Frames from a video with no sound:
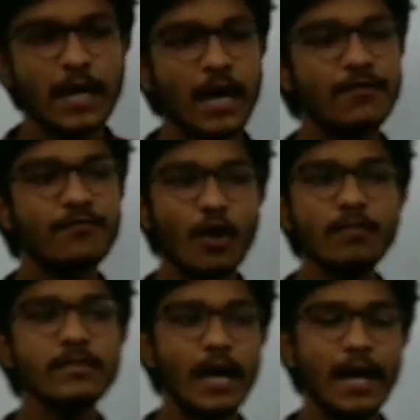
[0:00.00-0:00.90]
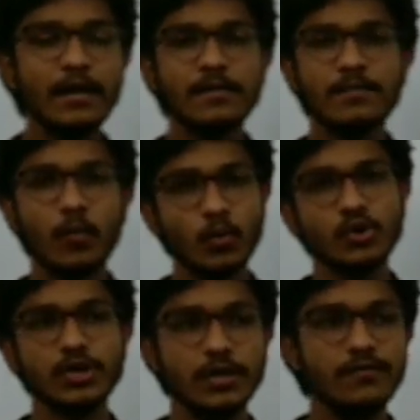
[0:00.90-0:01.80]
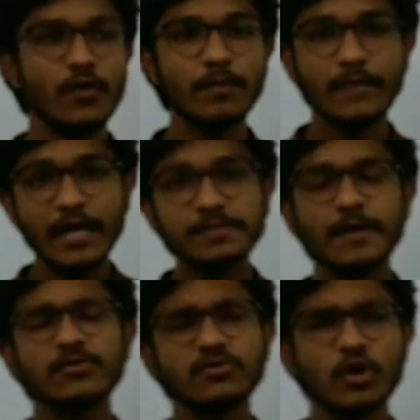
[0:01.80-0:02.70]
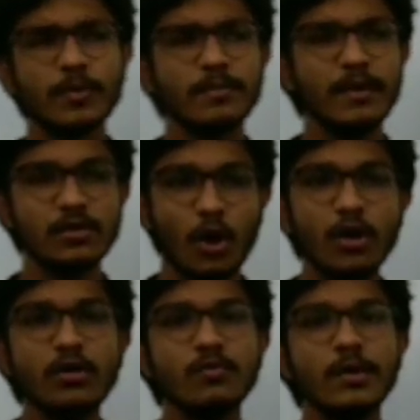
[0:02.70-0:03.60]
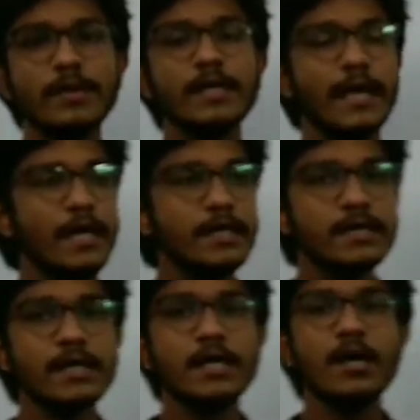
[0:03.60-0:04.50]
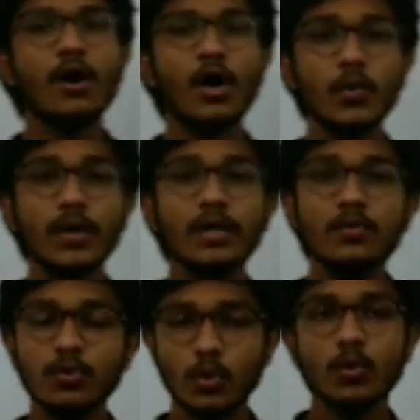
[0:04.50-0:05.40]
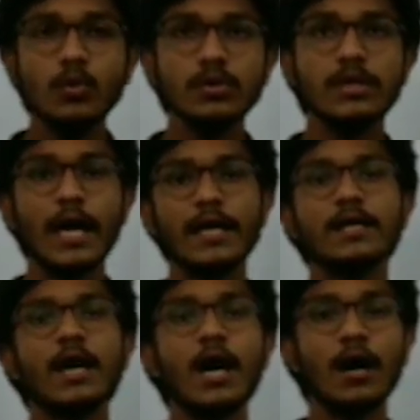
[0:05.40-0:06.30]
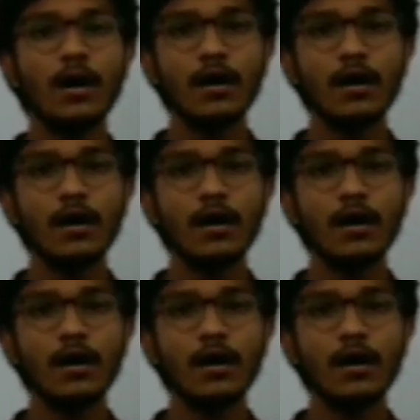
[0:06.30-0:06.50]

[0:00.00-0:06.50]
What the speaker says: And from that portion, from that spectroscopic method, we will get or we will know that